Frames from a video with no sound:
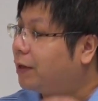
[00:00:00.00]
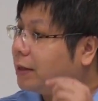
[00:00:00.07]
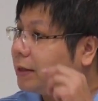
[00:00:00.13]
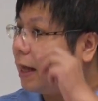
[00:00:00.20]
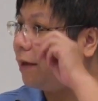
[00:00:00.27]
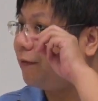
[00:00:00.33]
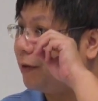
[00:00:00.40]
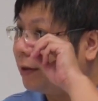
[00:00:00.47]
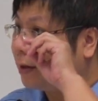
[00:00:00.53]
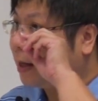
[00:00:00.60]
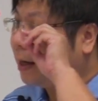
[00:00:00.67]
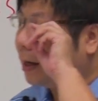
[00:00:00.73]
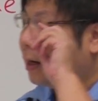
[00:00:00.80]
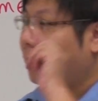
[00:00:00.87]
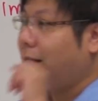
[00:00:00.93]
and 7,
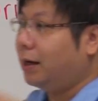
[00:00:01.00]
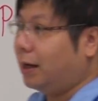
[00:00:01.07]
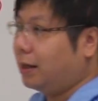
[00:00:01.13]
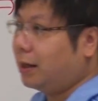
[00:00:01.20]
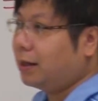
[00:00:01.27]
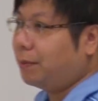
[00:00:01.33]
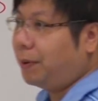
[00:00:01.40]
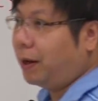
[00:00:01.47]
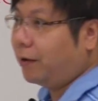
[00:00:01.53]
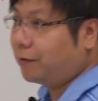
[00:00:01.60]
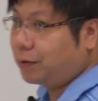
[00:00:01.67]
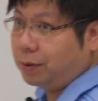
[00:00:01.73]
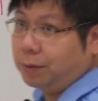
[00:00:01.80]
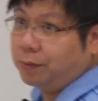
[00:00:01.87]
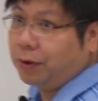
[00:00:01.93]
they are another pair of
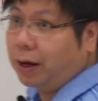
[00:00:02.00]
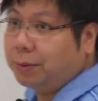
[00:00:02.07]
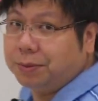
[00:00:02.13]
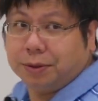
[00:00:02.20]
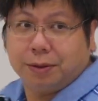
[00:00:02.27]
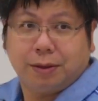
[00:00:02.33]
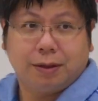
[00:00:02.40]
twin primes.